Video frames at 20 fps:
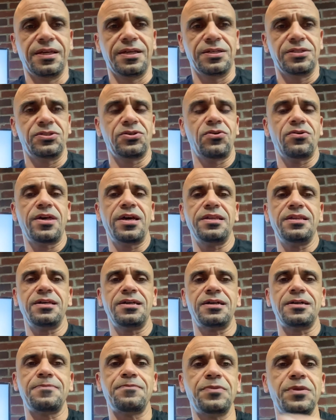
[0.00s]
So
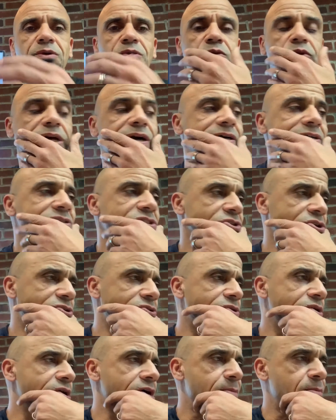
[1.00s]
then we
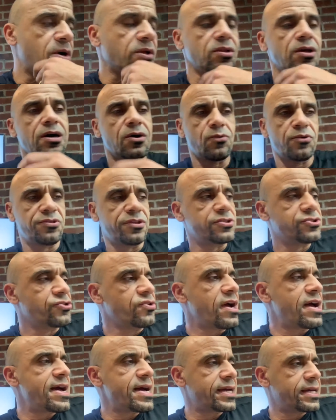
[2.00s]
also, along with the
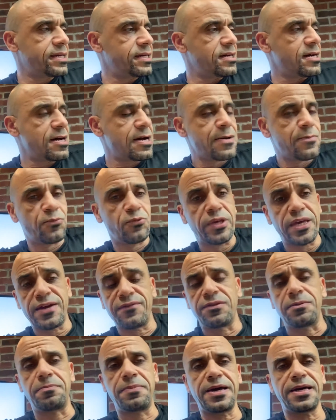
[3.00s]
track, we have
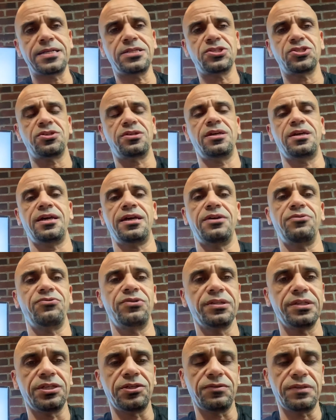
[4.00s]
the bench, a
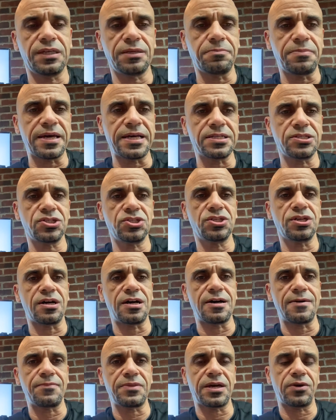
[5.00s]
really unique bench
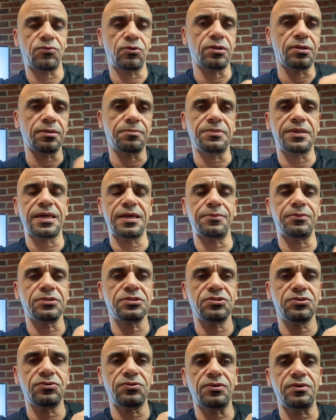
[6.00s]
that will be able
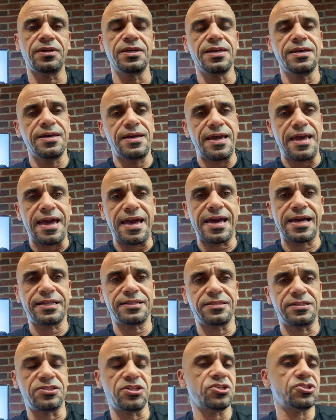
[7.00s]
to add
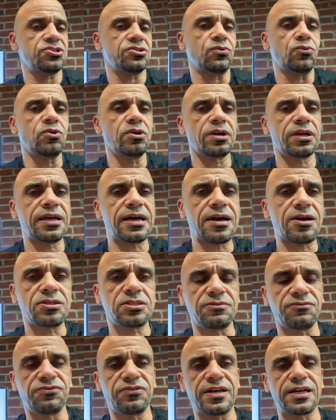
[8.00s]
additional workouts
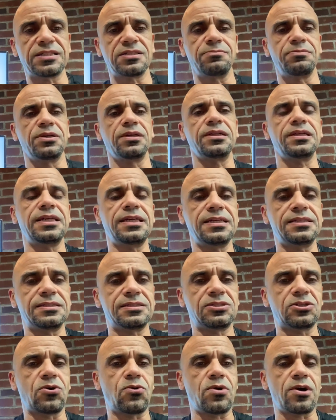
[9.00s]
and flexibility and
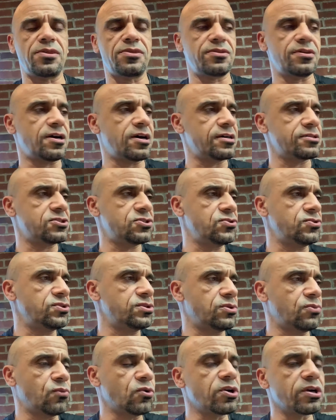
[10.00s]
so on to
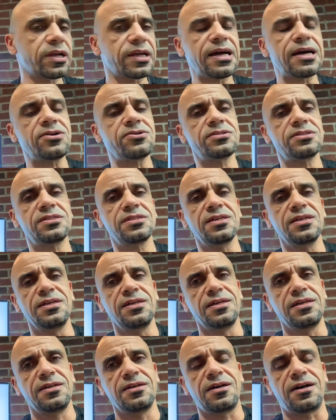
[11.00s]
the workouts.
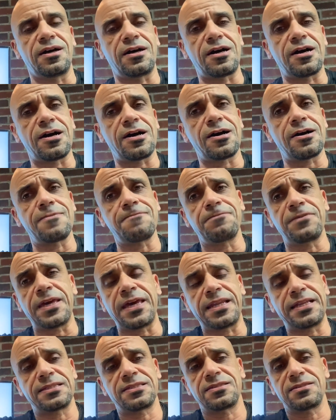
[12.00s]

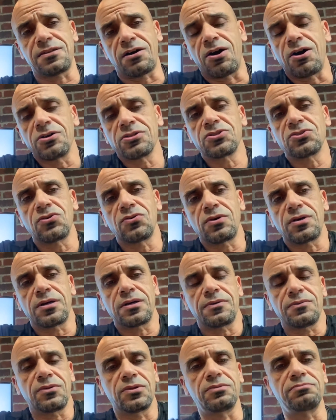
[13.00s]
And it's
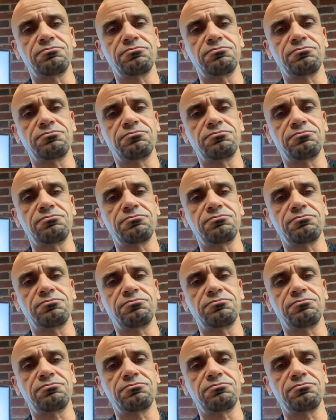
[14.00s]
also